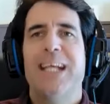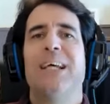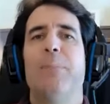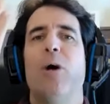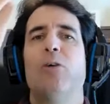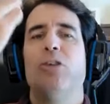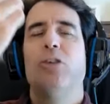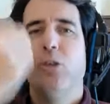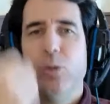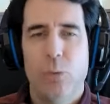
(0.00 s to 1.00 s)
It's about
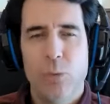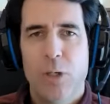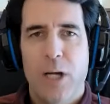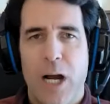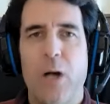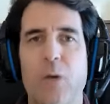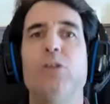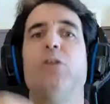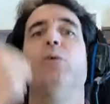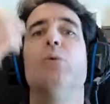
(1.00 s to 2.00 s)
you, how
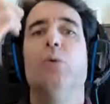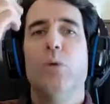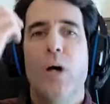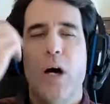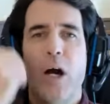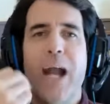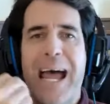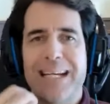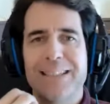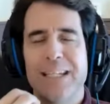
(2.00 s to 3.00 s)
you are
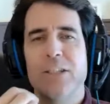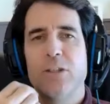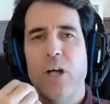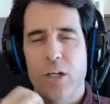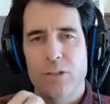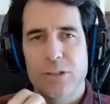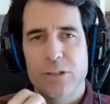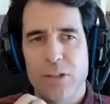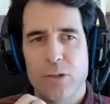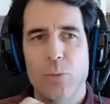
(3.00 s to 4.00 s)
acting
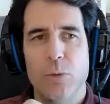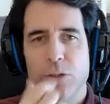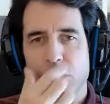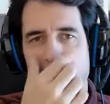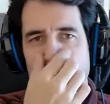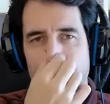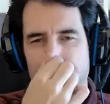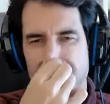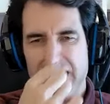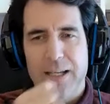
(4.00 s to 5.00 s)
toxic towards yourself.
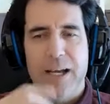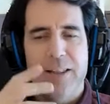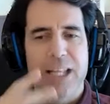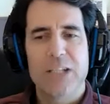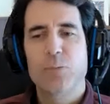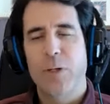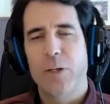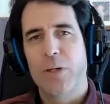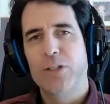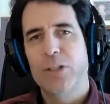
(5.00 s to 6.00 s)
And that's what I
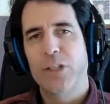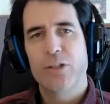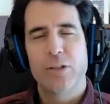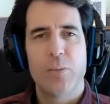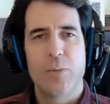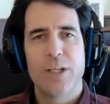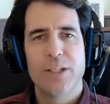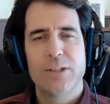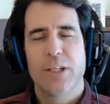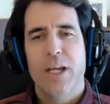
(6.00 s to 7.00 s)
want to share today with
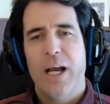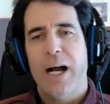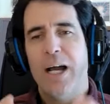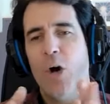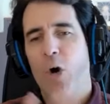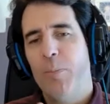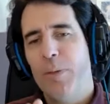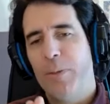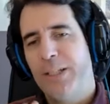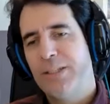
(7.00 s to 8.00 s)
this. I hope
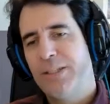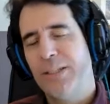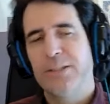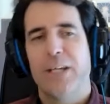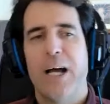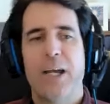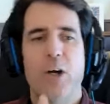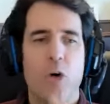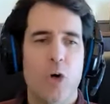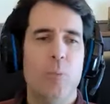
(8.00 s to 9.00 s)
it makes sense. I
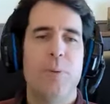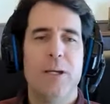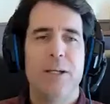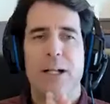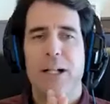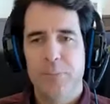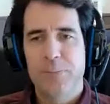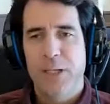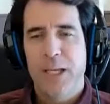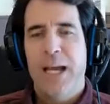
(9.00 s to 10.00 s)
hope it
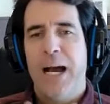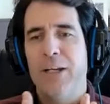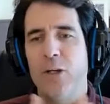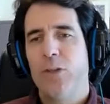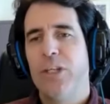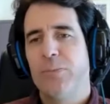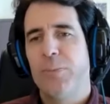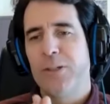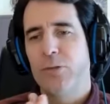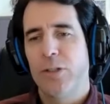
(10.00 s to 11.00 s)
helped. I know this
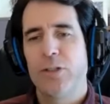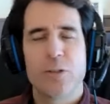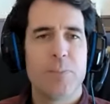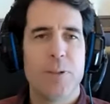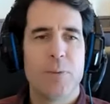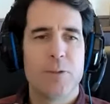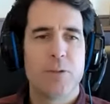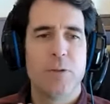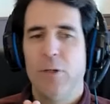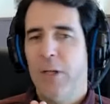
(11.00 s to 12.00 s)
might trigger some people
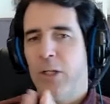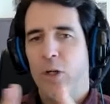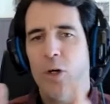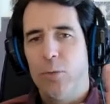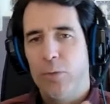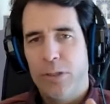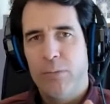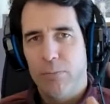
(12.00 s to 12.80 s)
to, you know,